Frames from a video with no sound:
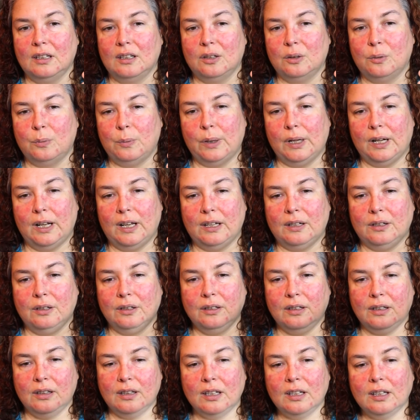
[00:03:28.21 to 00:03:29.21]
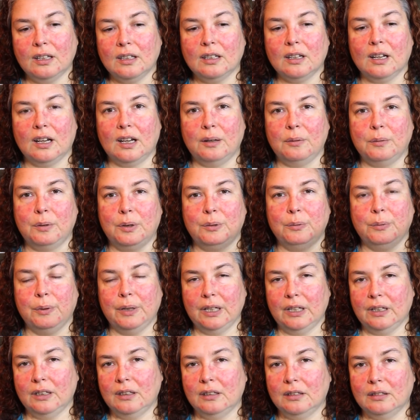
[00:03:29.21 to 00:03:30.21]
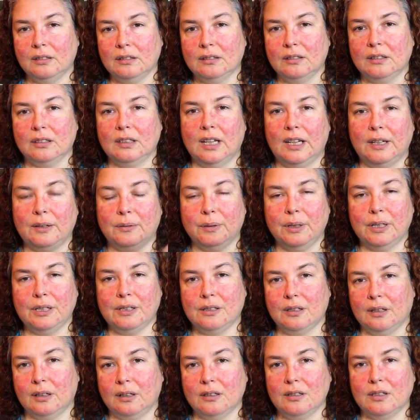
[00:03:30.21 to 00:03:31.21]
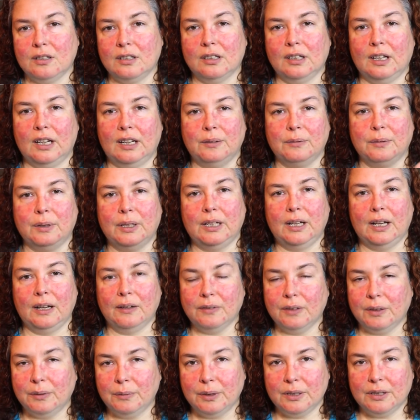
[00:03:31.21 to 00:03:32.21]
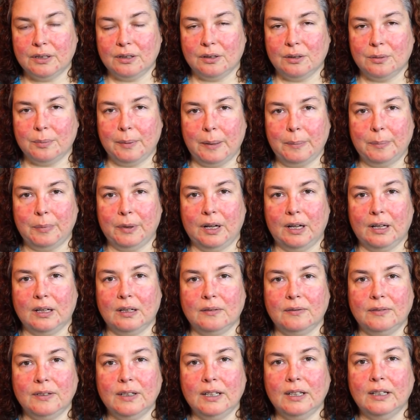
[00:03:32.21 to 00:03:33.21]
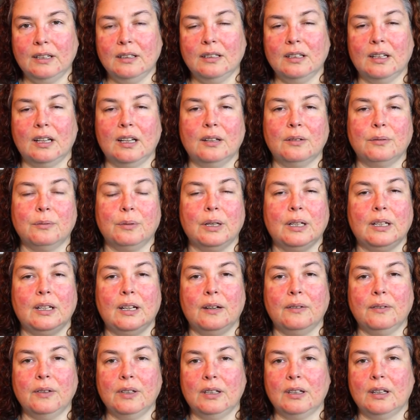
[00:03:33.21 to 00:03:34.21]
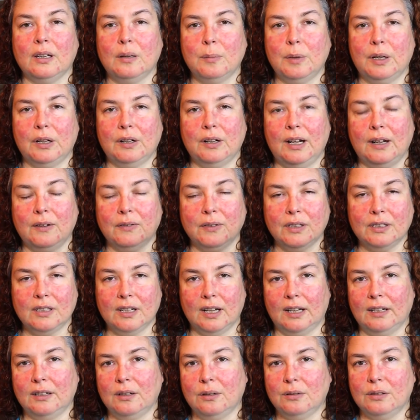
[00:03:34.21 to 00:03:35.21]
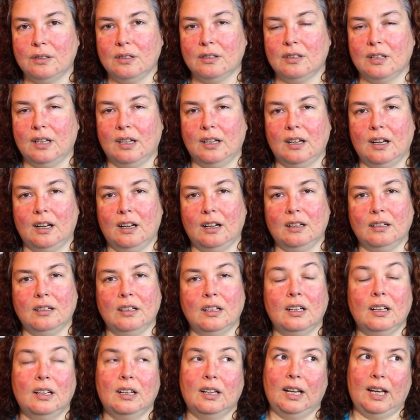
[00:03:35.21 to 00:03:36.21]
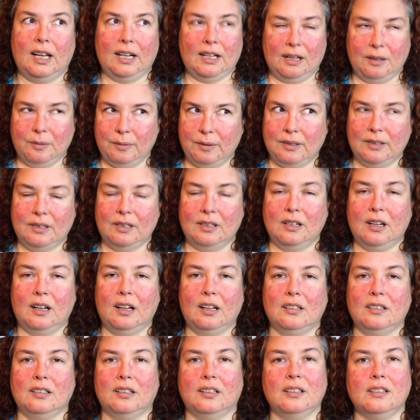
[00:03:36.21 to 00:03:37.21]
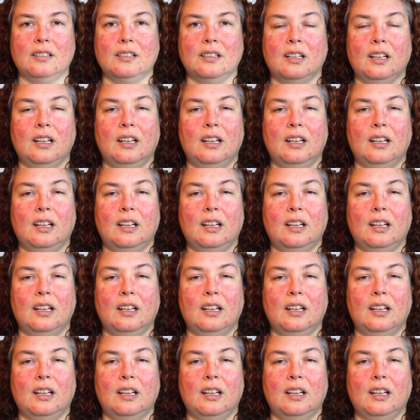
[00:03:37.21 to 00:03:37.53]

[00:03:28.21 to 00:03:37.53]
when I could think, I would read and research and read every research paper I could find and read everything about every diagnosis I got, and I would see doctors,